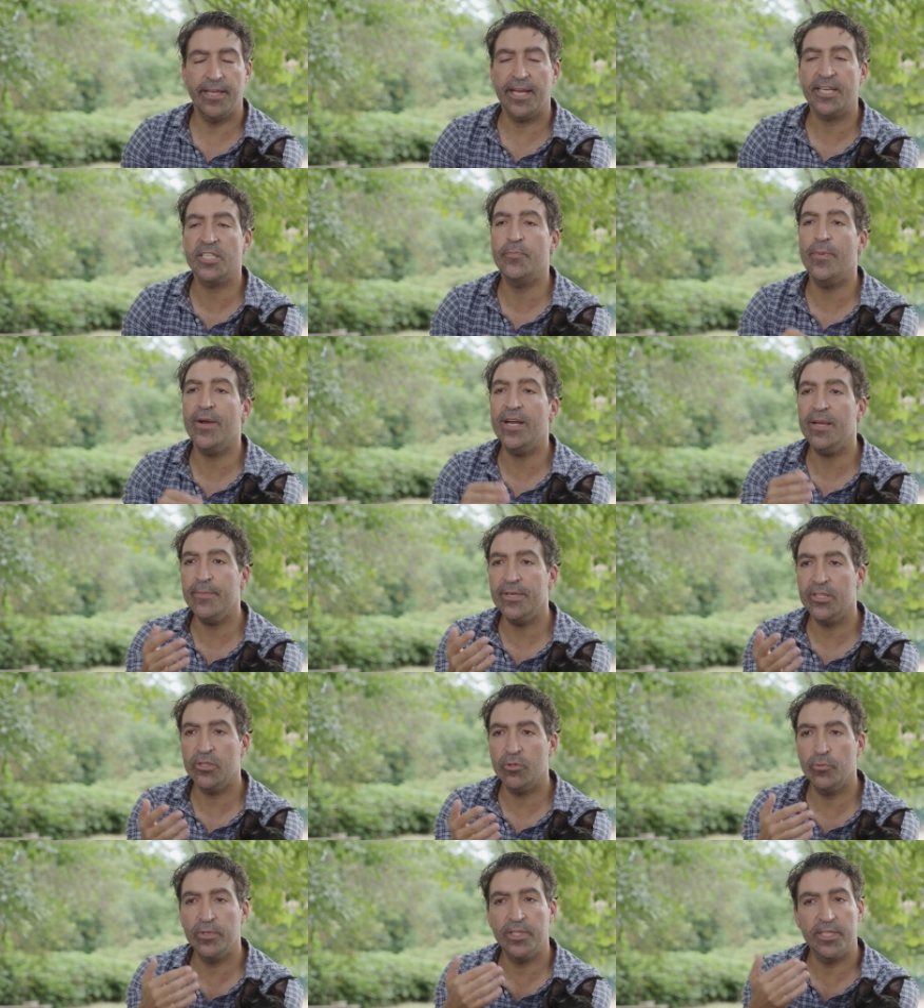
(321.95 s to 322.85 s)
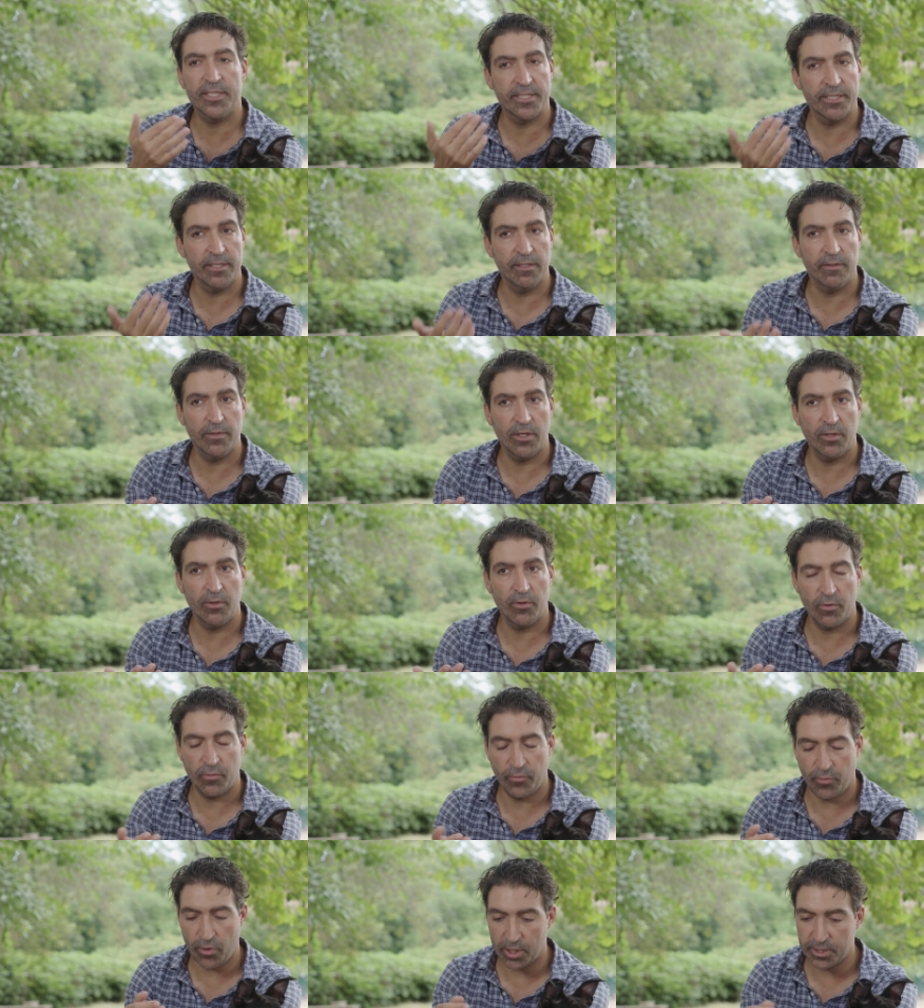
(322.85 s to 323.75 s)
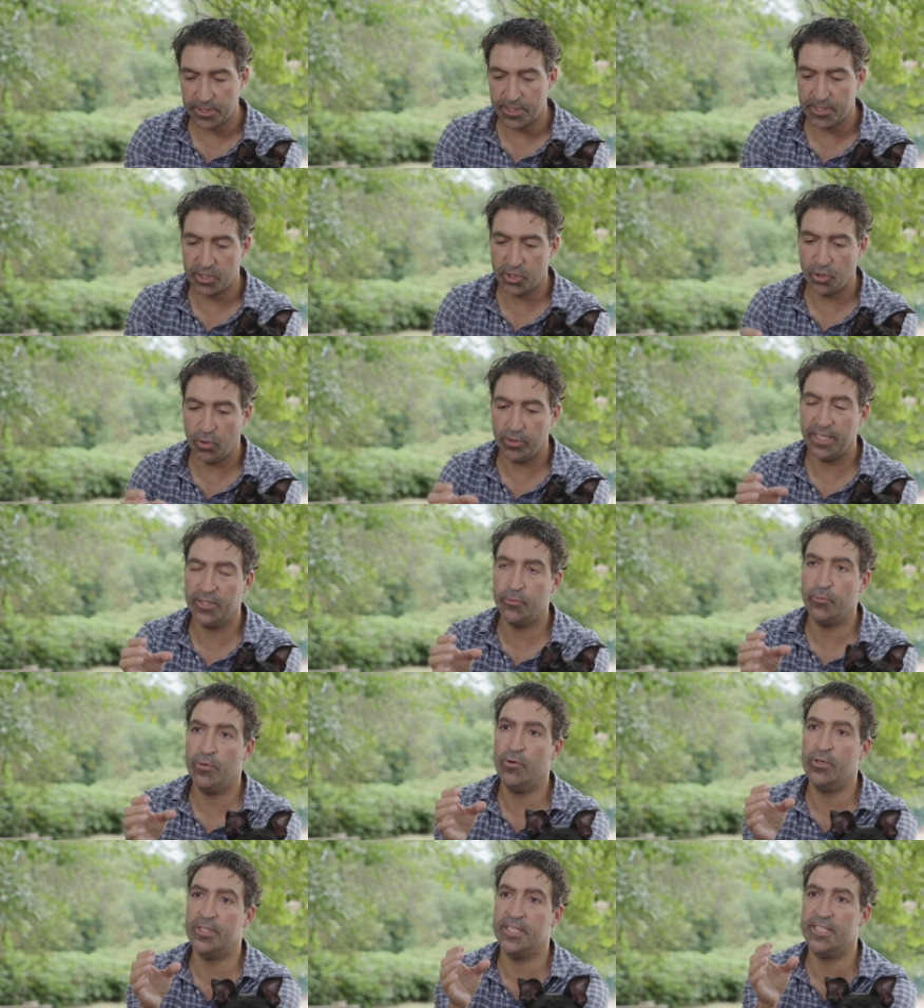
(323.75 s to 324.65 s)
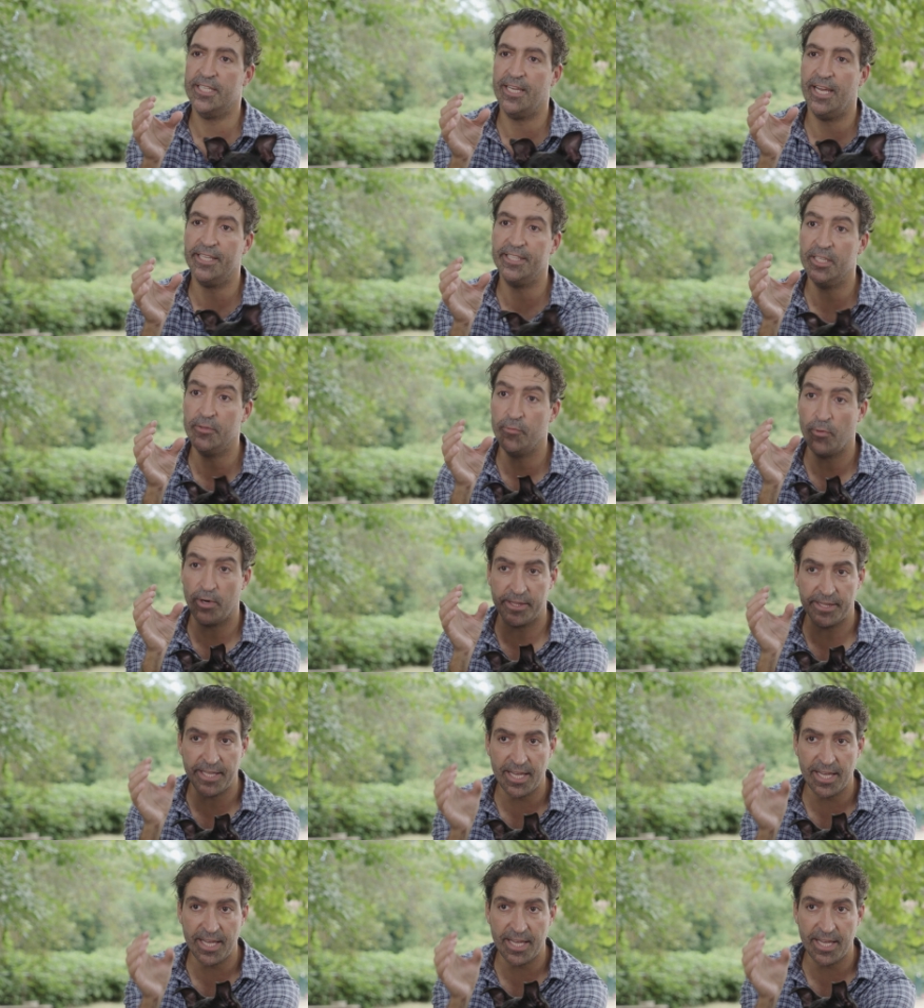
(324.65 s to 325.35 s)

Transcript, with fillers: The experiment with the silver foxes showed that we were just selecting for